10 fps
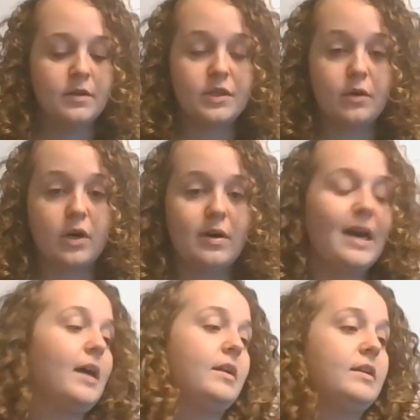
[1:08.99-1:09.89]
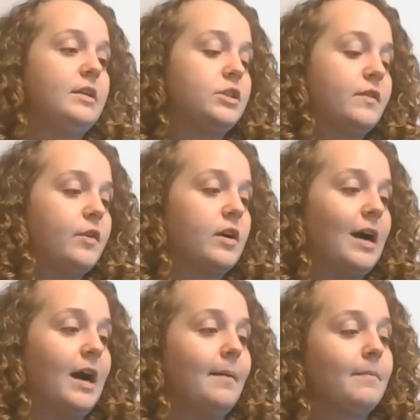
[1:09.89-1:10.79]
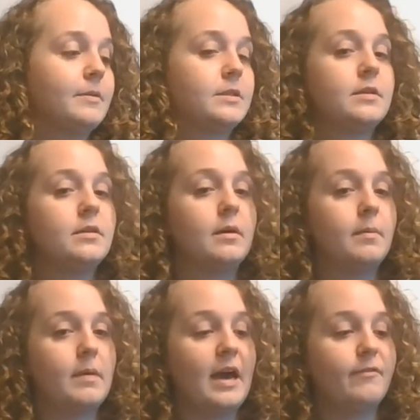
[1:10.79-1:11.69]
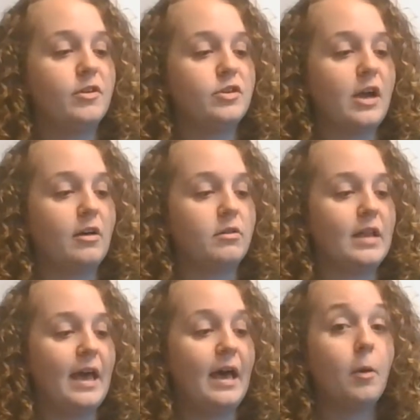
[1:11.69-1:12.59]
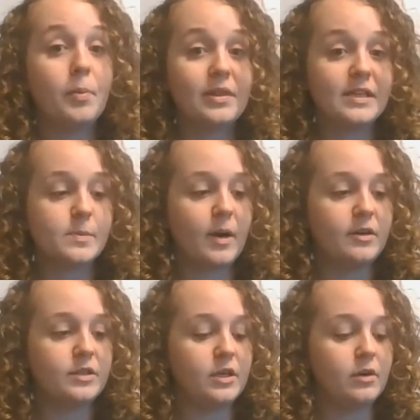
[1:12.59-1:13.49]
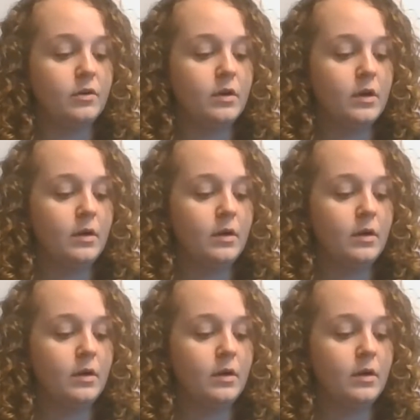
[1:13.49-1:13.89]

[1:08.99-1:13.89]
So go ahead and each of your cups have your child help with this part too.